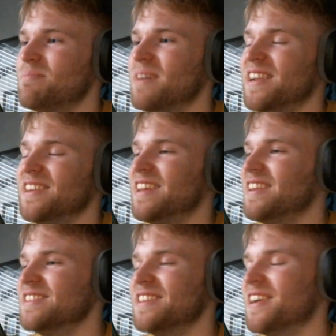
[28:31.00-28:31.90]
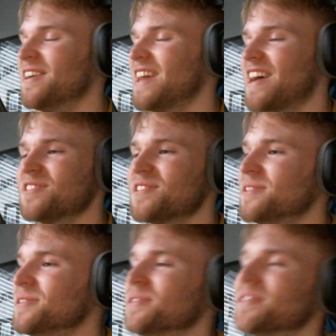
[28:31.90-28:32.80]
I bet he needed to hear that
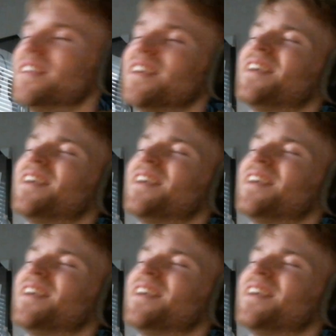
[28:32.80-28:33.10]
too.